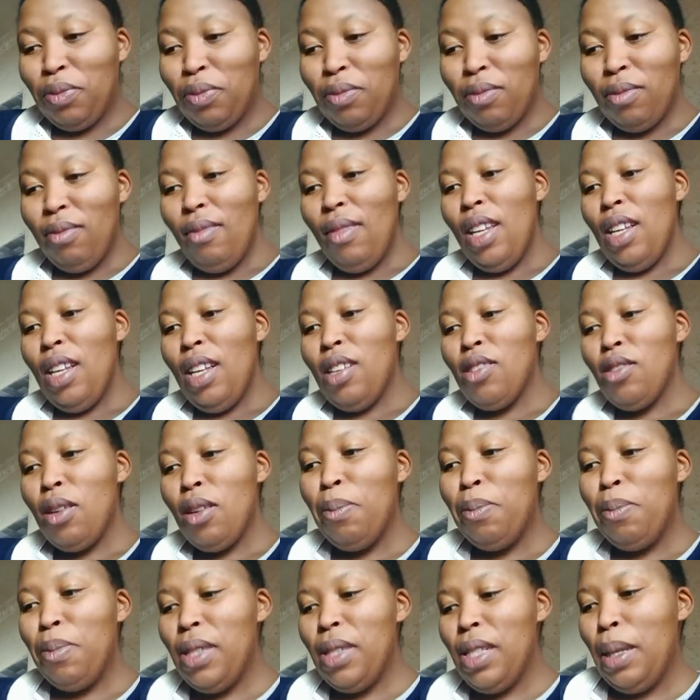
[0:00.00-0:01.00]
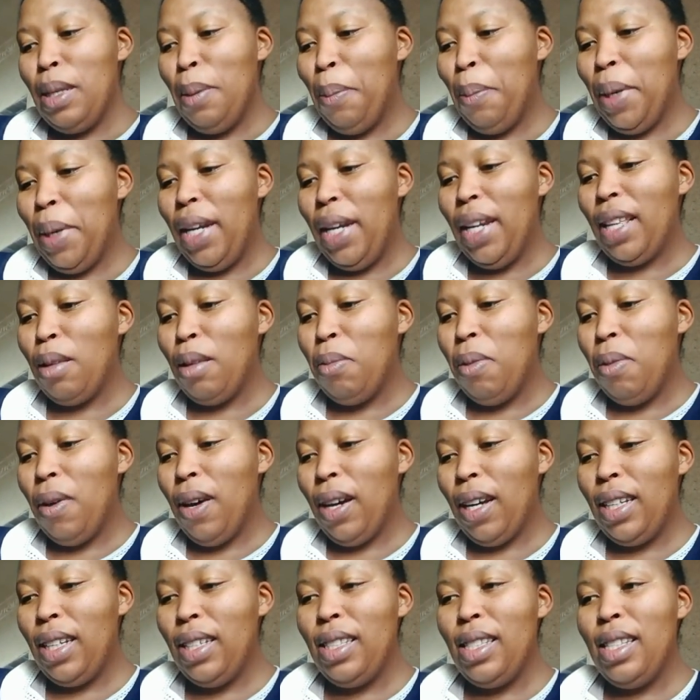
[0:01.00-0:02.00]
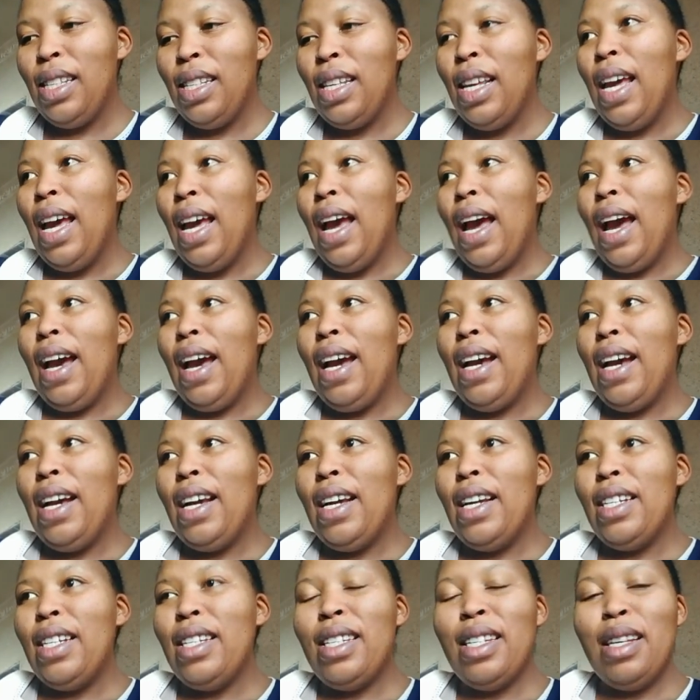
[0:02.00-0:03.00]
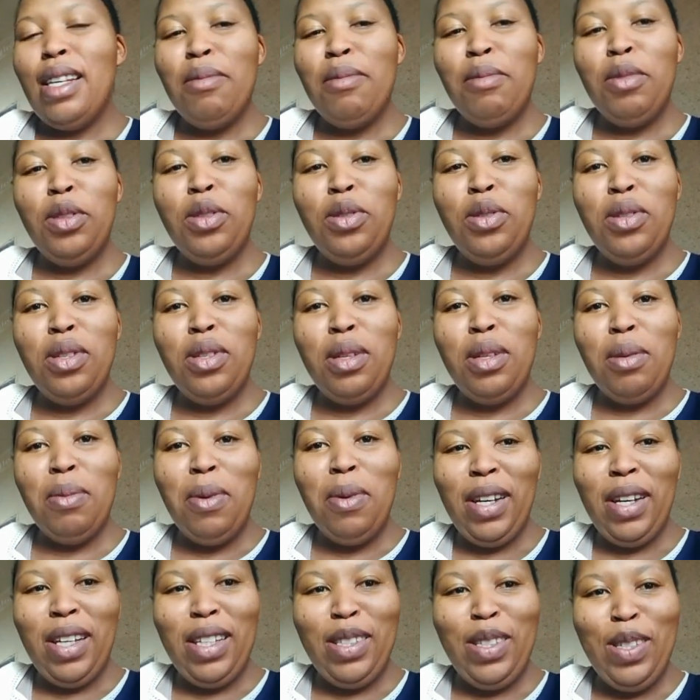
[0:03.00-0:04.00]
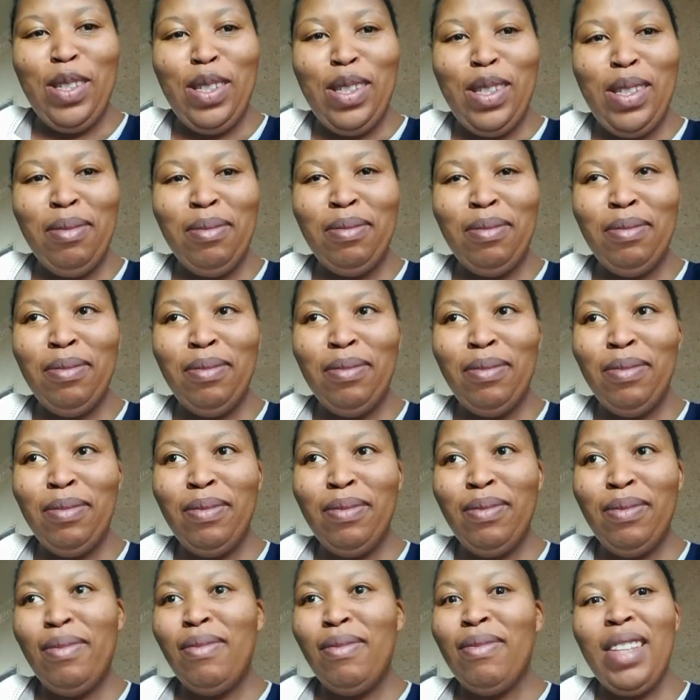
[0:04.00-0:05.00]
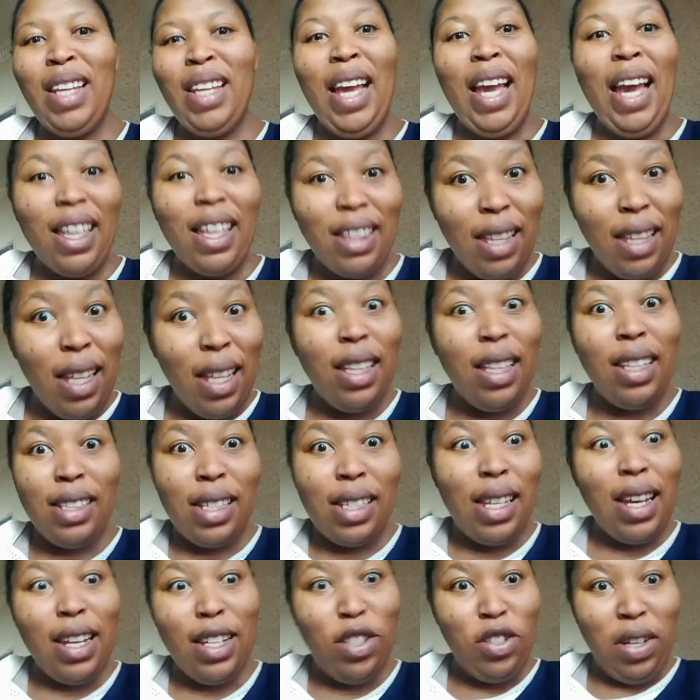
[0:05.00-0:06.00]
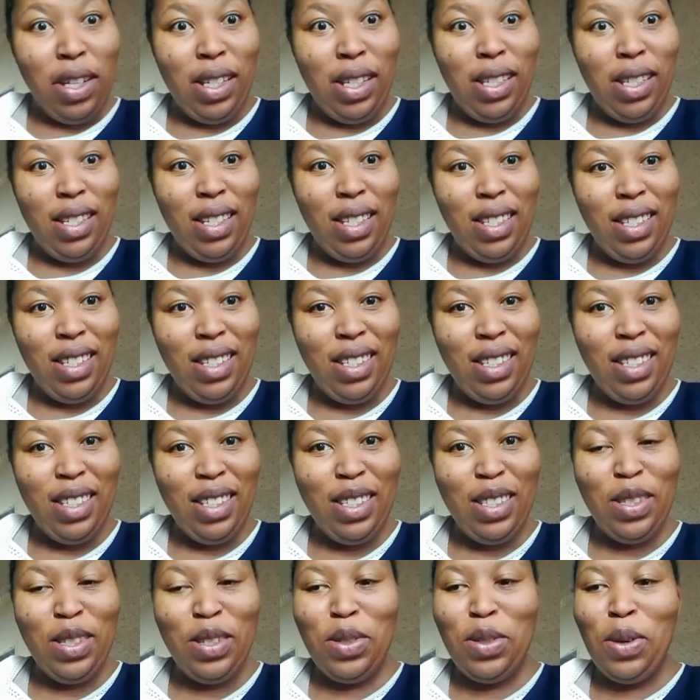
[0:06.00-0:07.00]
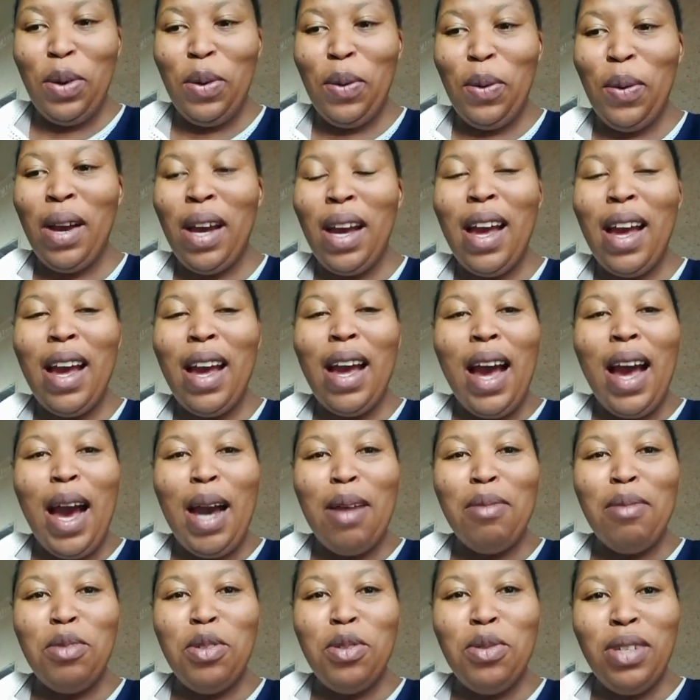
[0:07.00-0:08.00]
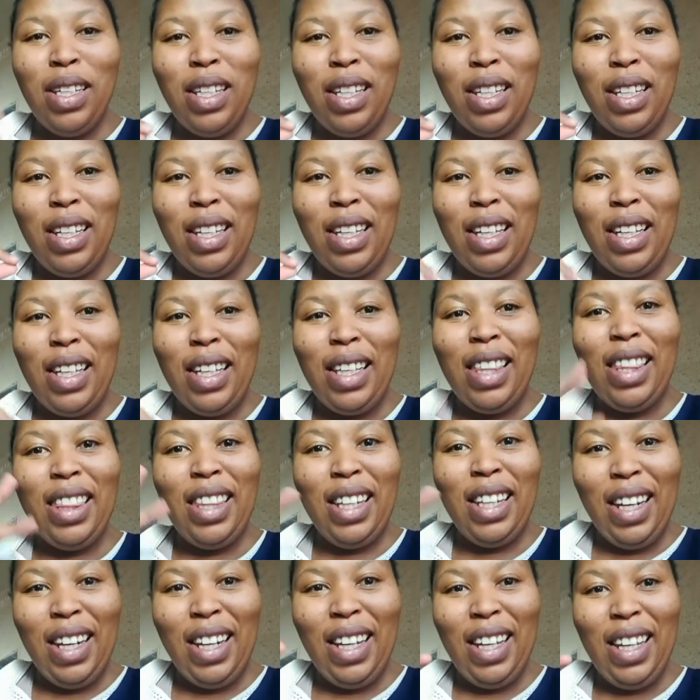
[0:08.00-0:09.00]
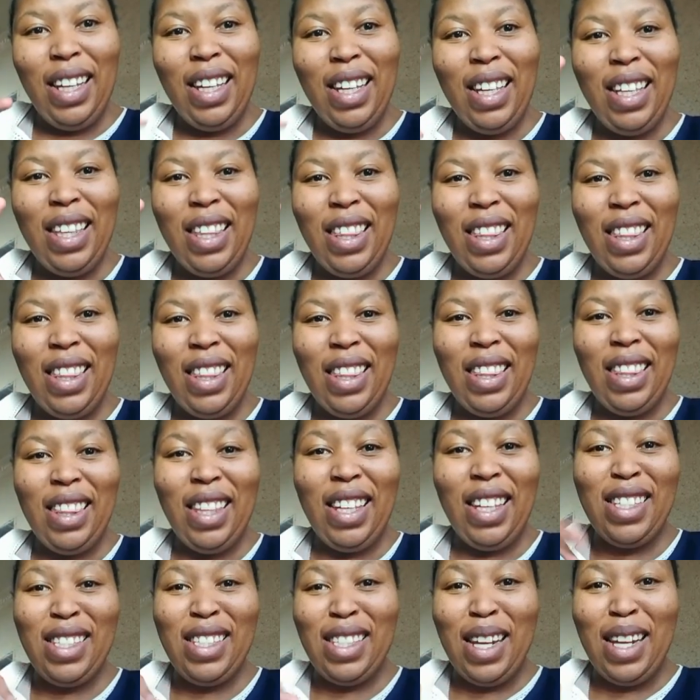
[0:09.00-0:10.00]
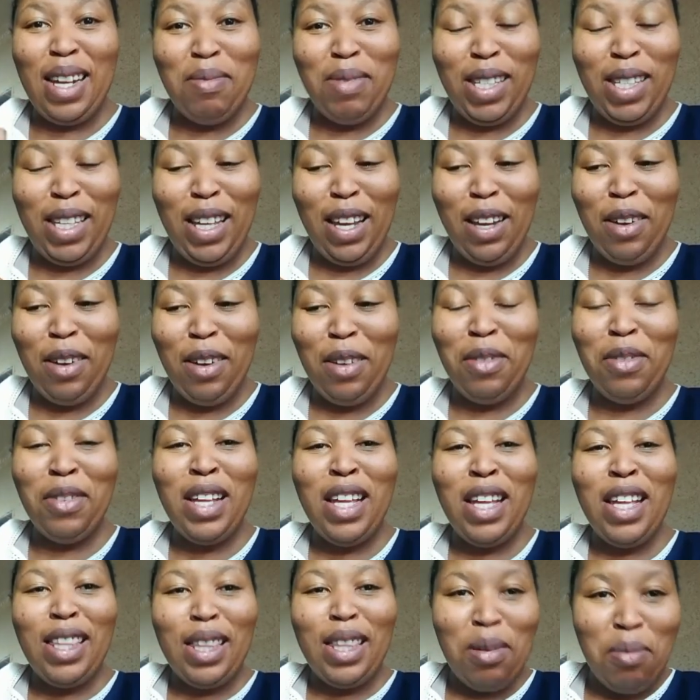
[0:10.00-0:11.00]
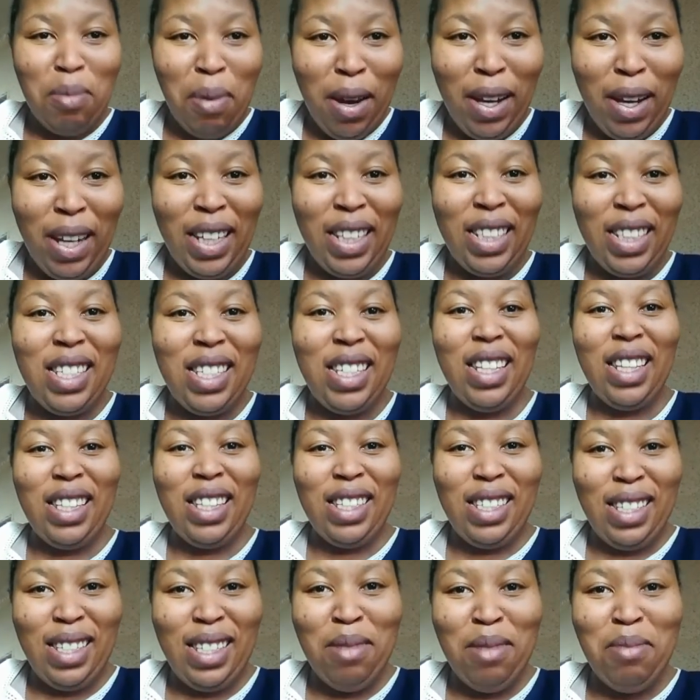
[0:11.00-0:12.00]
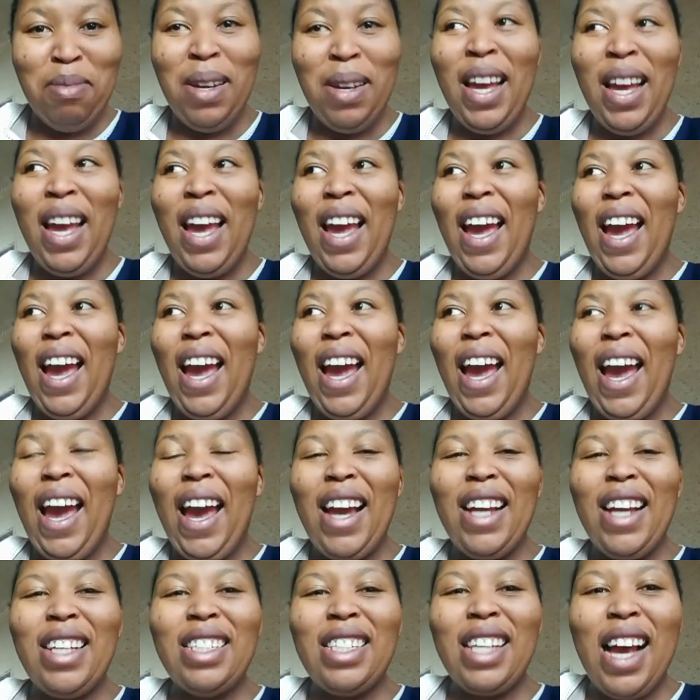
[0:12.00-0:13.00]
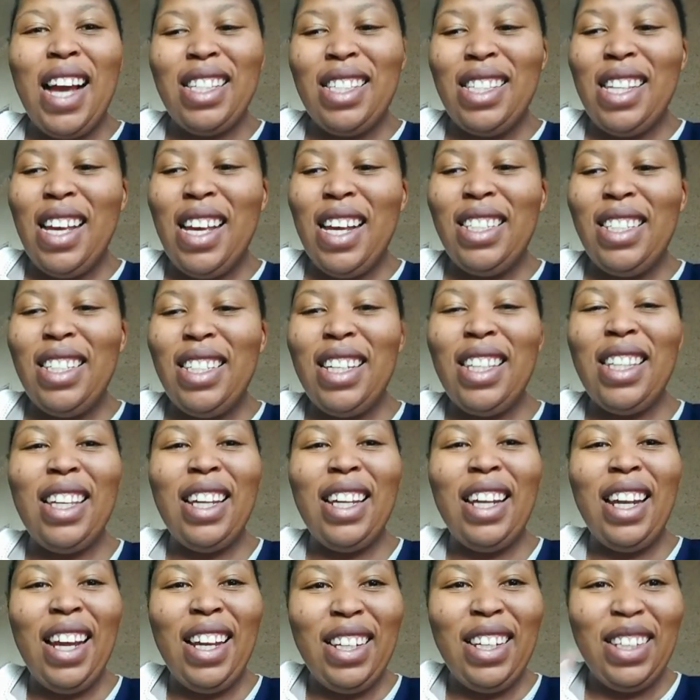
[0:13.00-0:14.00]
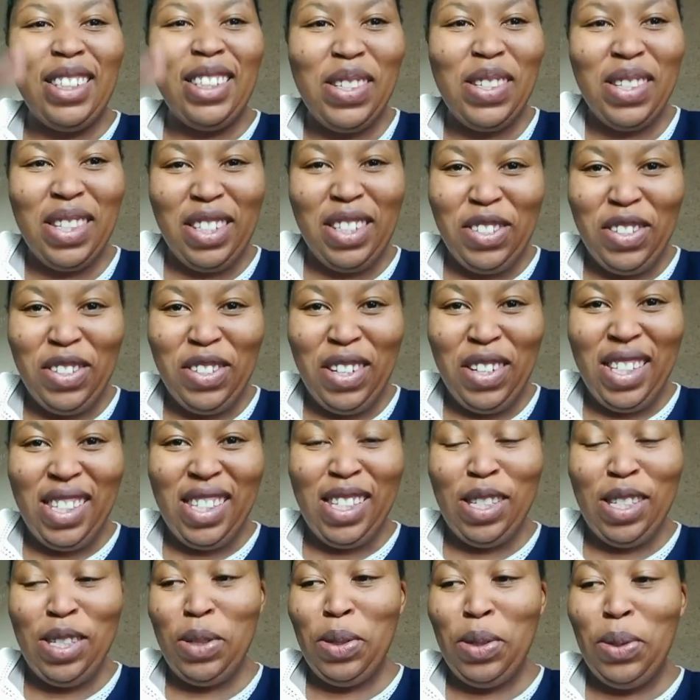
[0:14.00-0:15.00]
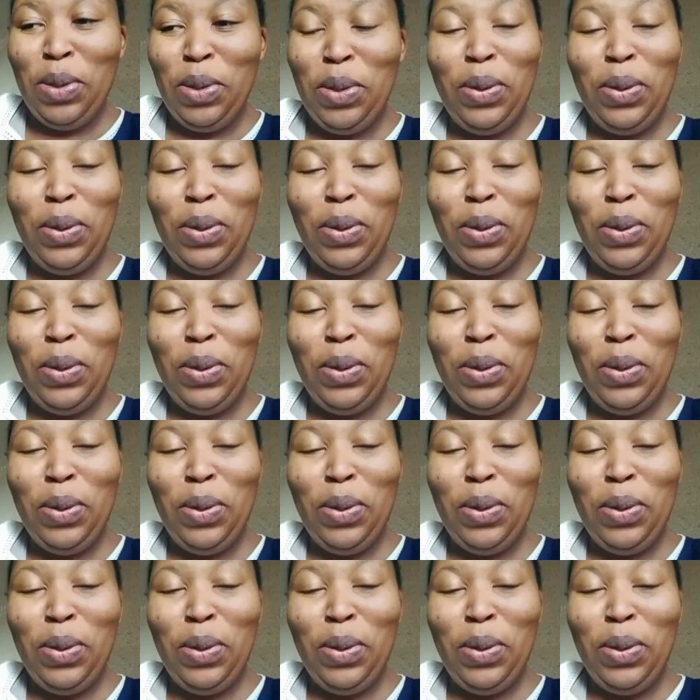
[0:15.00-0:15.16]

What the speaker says: So I'm busy pinning the pockets, and I'm going to do the pockets and then the entire dress. So I'm doing 3 things that I'm scared of: the pocket, the zip, and attaching the lining to the dress. So